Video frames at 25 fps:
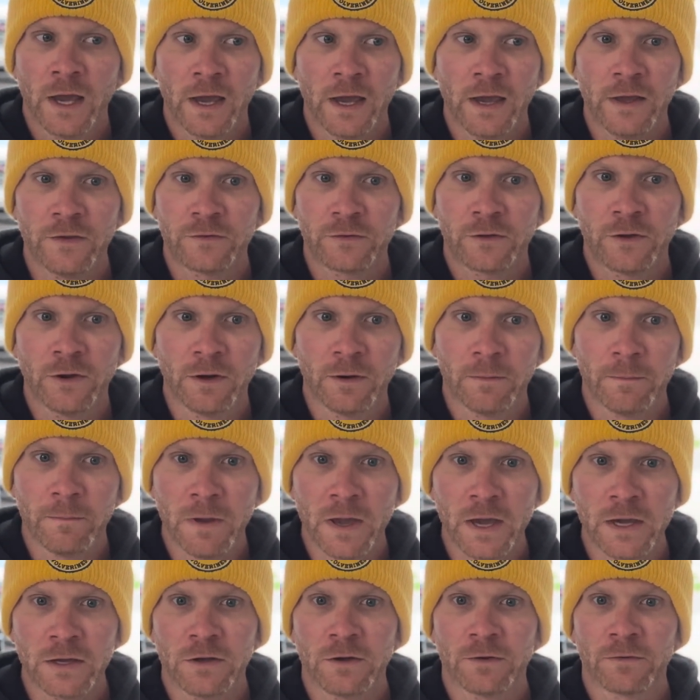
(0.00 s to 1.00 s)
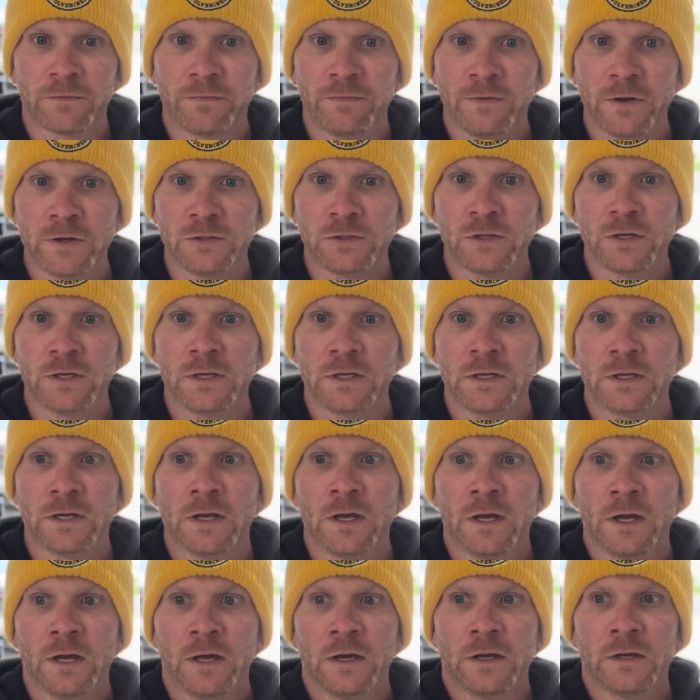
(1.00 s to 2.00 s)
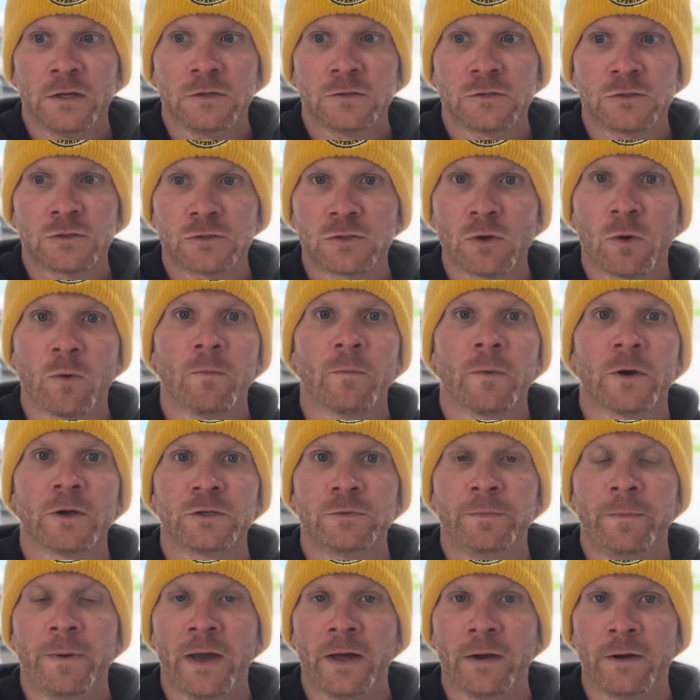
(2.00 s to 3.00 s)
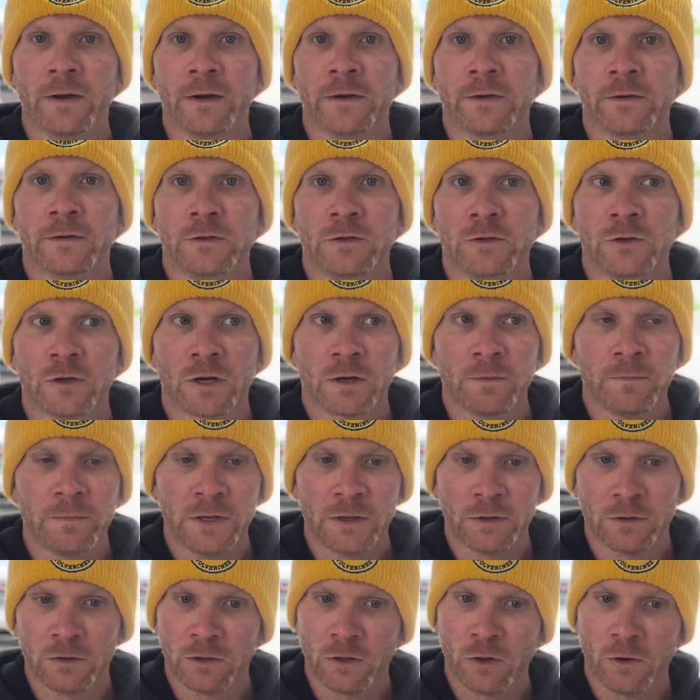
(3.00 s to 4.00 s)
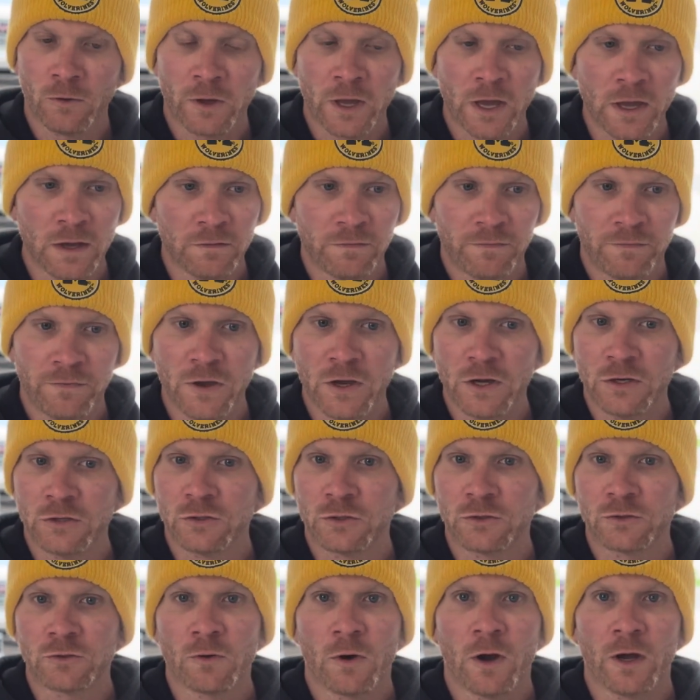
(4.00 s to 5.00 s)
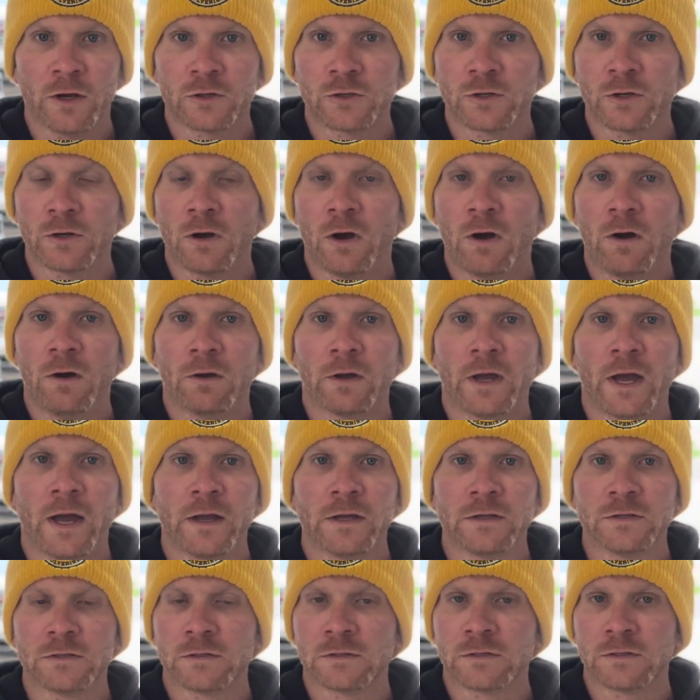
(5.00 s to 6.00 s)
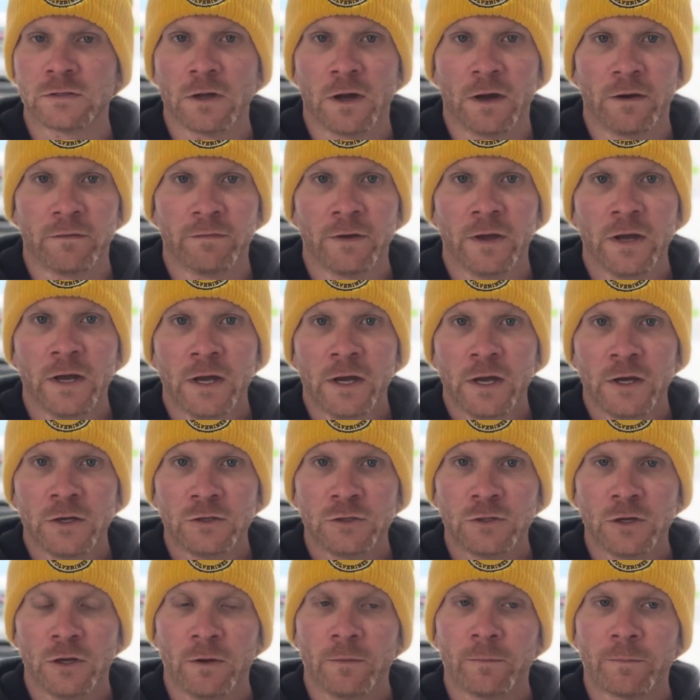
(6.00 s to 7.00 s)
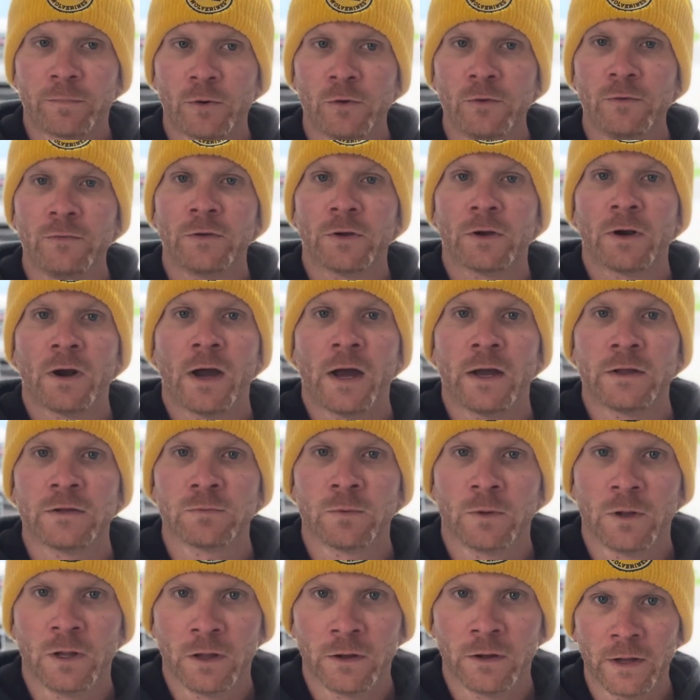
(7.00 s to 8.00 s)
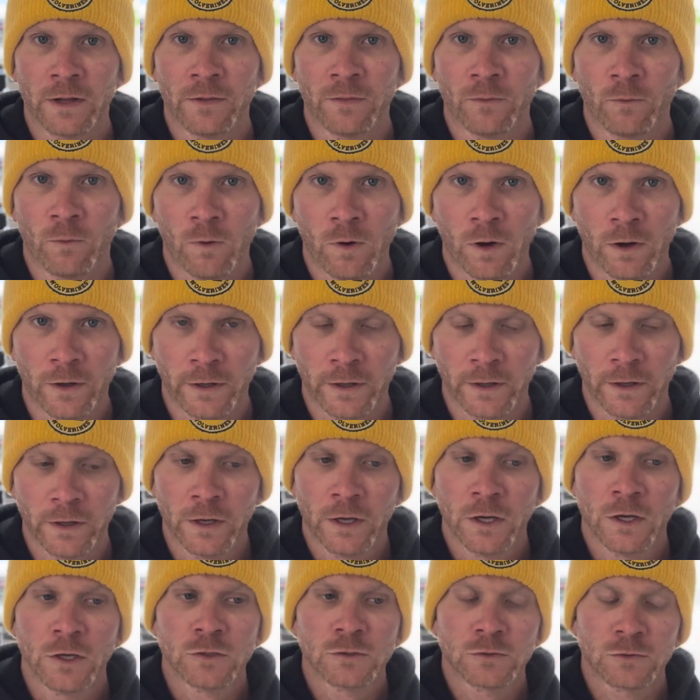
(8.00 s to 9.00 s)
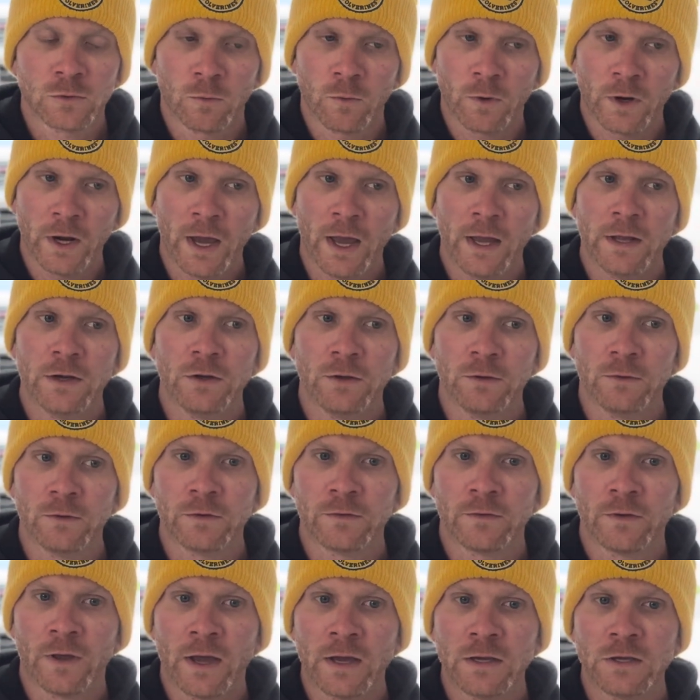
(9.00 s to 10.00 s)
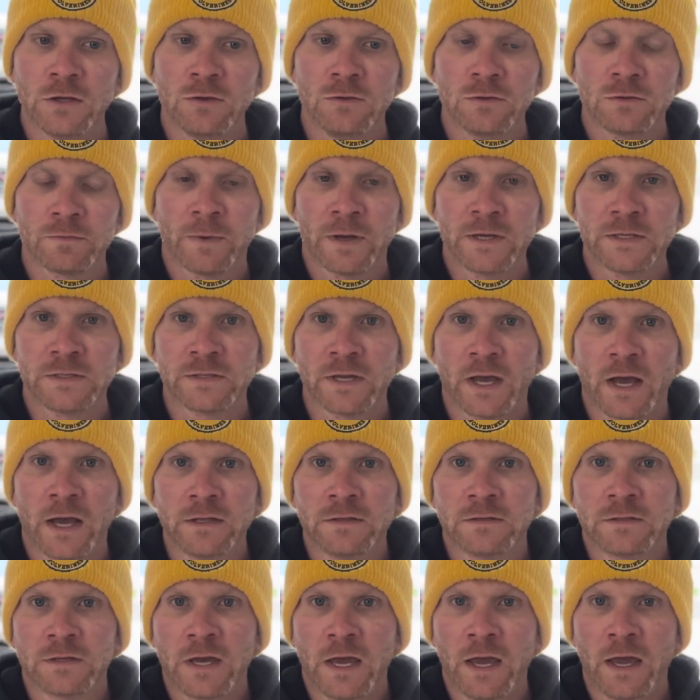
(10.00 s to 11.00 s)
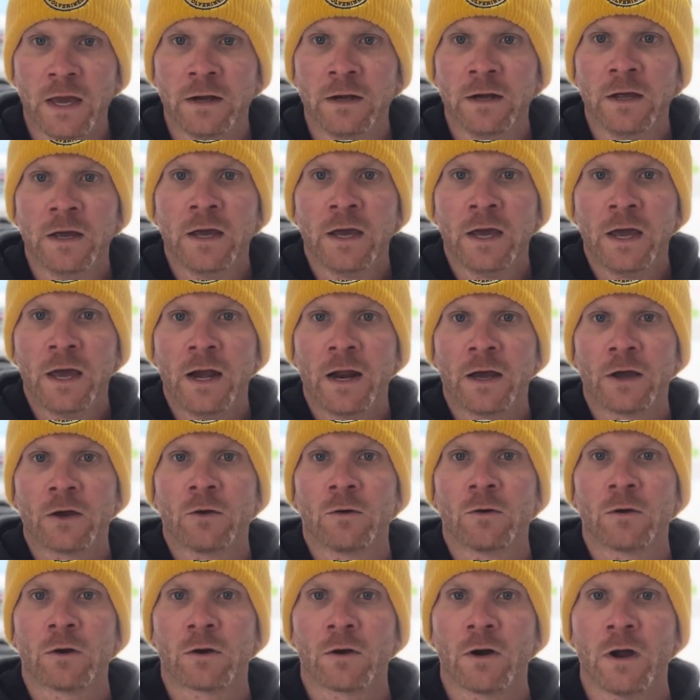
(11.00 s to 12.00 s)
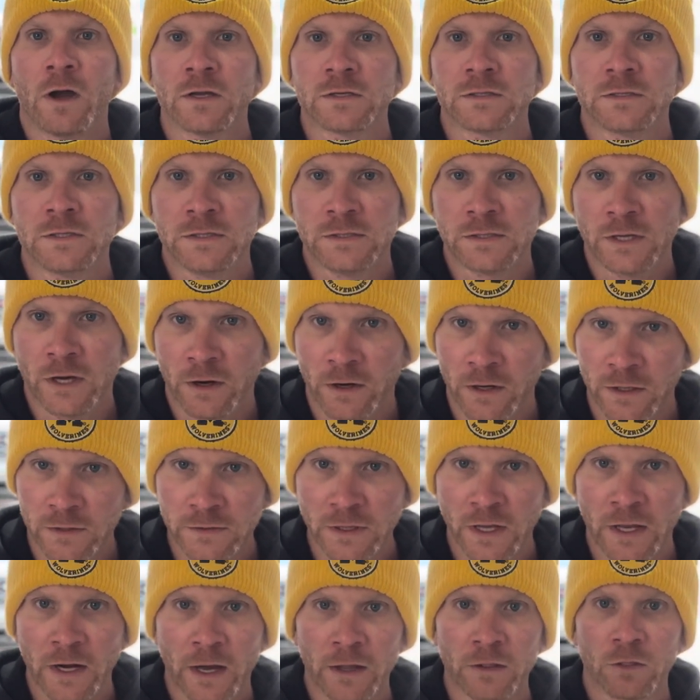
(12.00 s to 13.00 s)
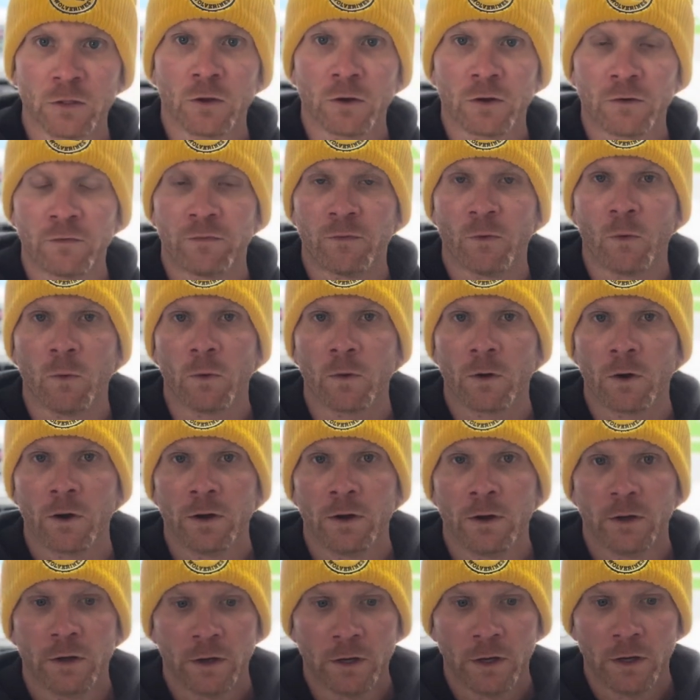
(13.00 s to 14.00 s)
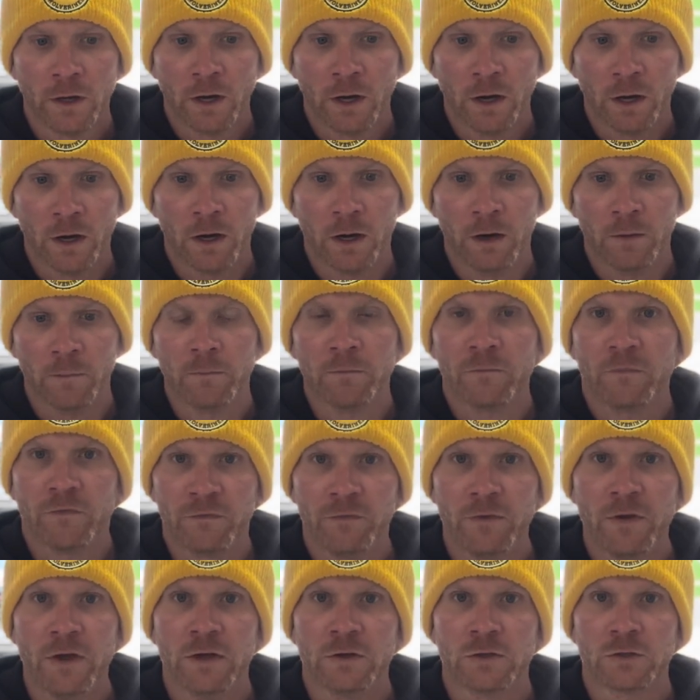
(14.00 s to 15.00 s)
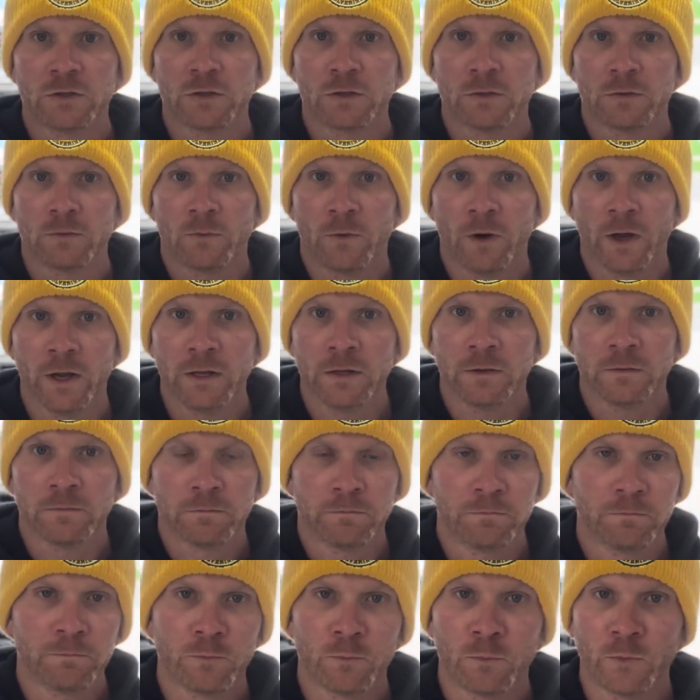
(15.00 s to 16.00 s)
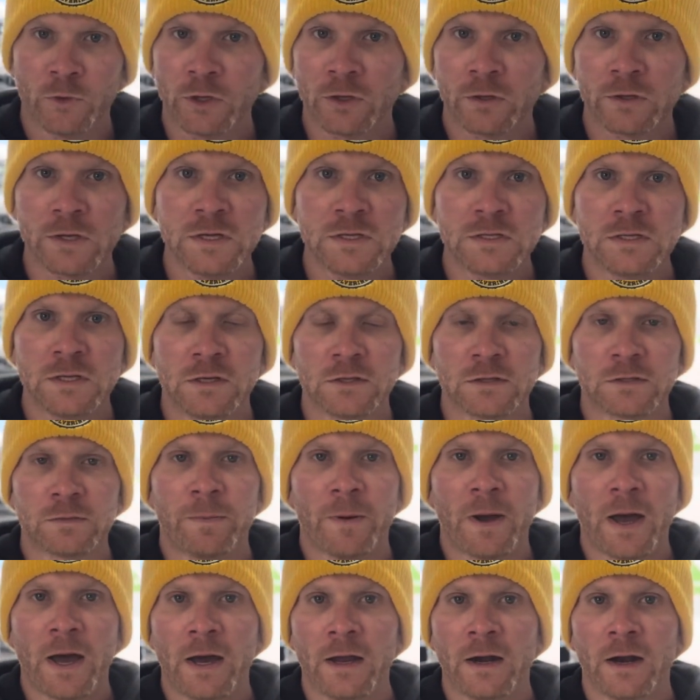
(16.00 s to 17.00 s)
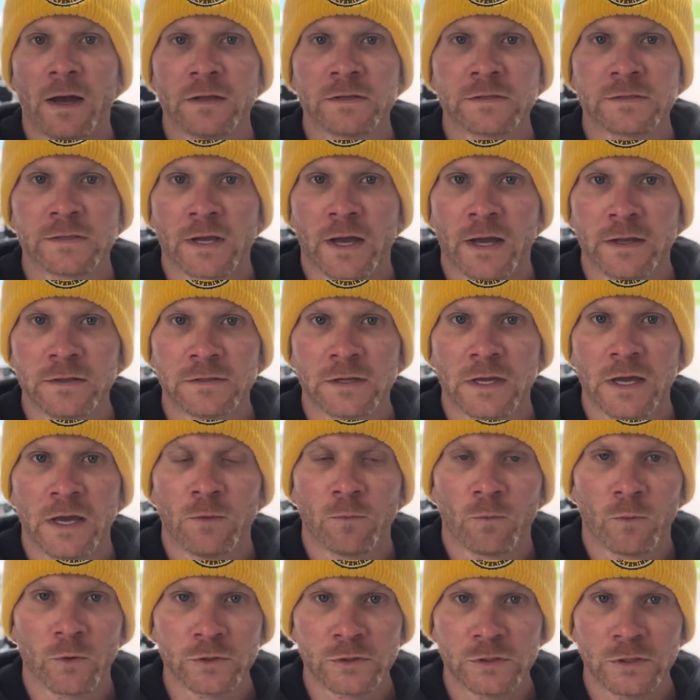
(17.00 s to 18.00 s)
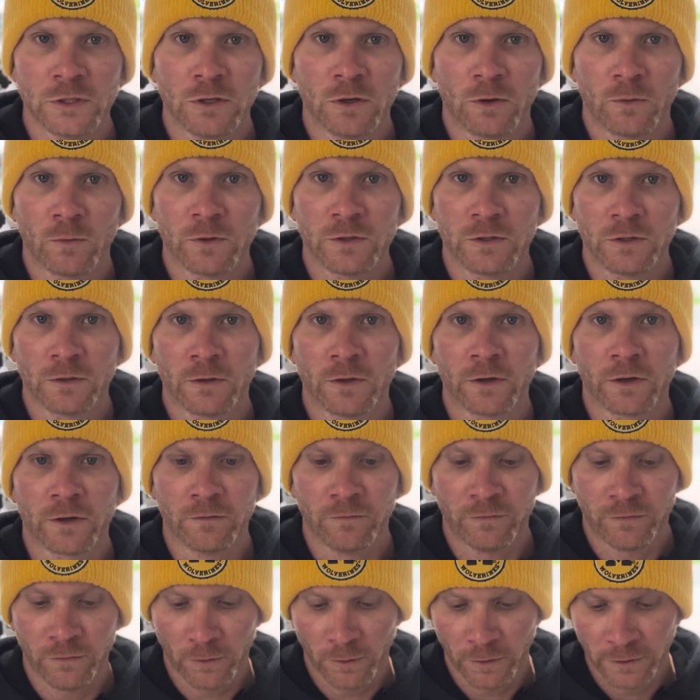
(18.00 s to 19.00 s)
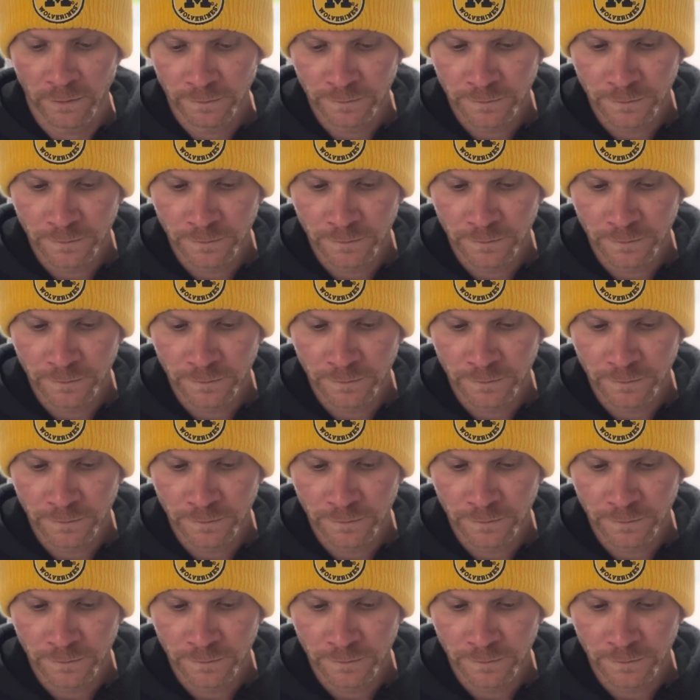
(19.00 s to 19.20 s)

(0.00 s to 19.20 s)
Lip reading: It's going to make your fishing so much better. You're going to be able to locate fish, structure, all kinds of stuff to improve your odds while the water. So what I do is I use my side scan and I go across these areas and I look for fish, right? Real easy to spot on side scan once you know what you're looking for.